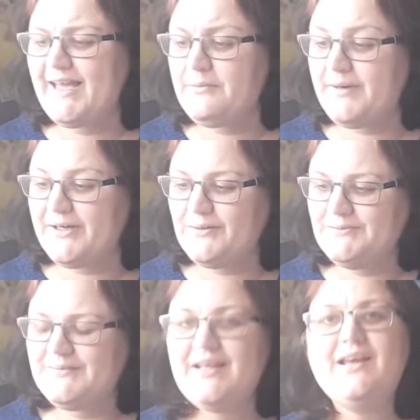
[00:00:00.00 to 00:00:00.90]

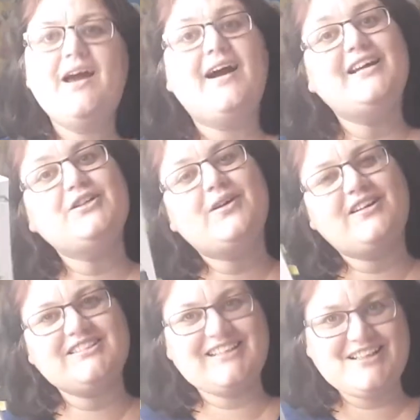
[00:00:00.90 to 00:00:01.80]
Annabelle. I need to
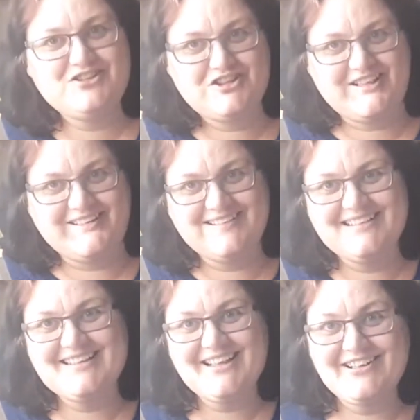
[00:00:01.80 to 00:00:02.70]
ask, is that legit?
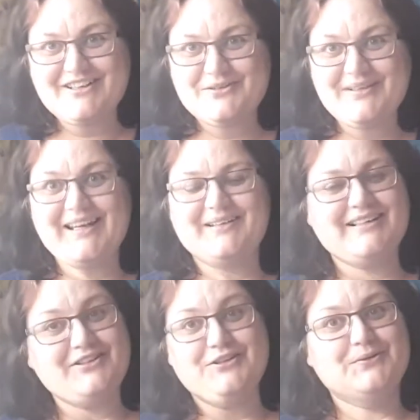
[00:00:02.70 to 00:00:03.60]
Is that your actual name?
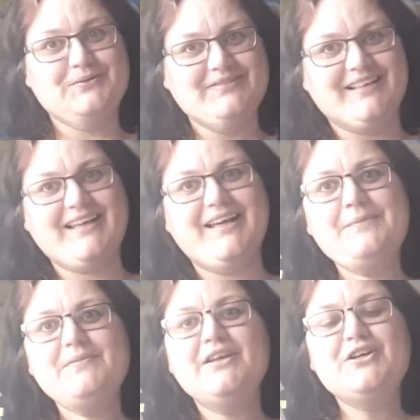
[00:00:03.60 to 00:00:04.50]
Because that's cool,
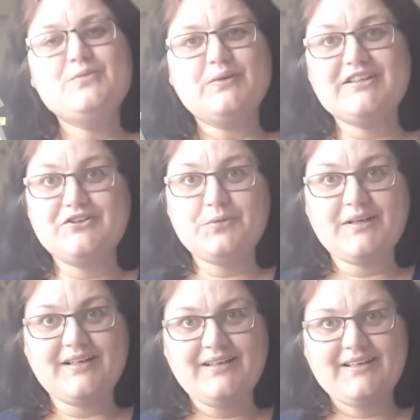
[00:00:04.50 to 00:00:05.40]
okay? Which is on
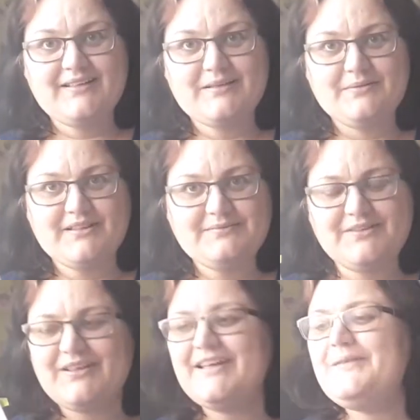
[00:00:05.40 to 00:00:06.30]
Twitter? Yes, that's mine,
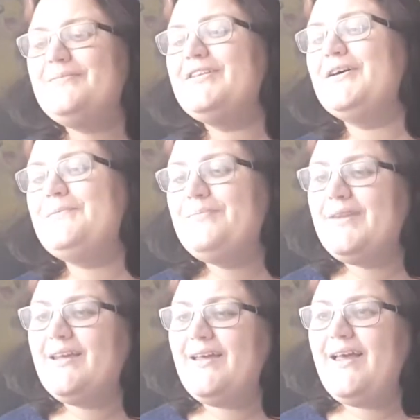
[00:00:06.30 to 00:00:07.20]
okay? So,
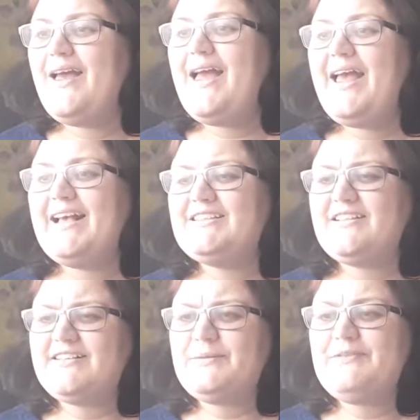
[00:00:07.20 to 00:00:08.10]
it
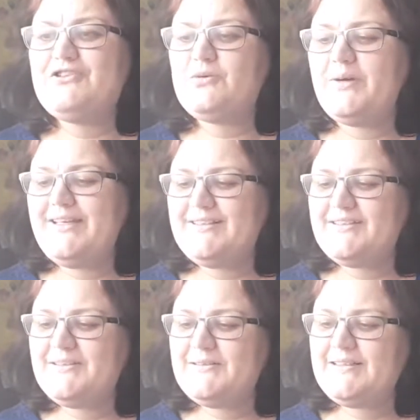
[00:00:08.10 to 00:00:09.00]
started with a
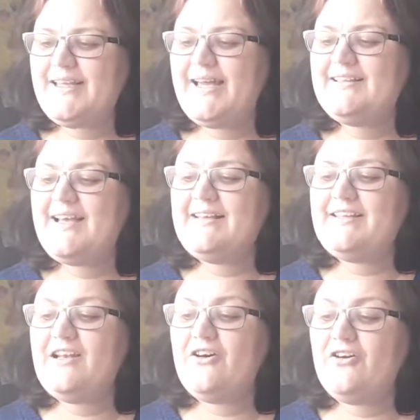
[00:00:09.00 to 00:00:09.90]
tweet. Can
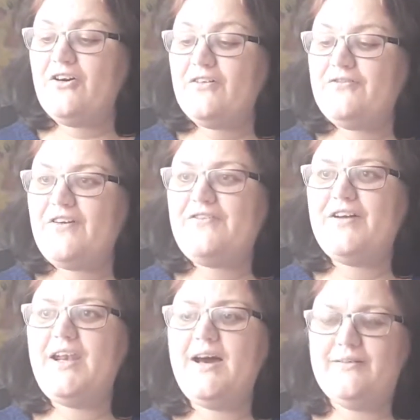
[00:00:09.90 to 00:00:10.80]
Daisy log off
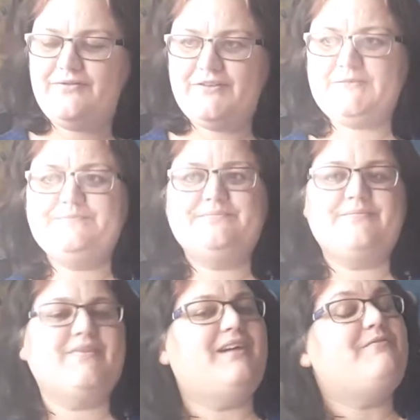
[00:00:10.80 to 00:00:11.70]
for love?
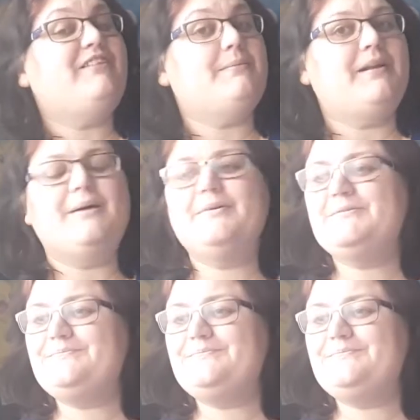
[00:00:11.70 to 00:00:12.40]
Let me read the blurb.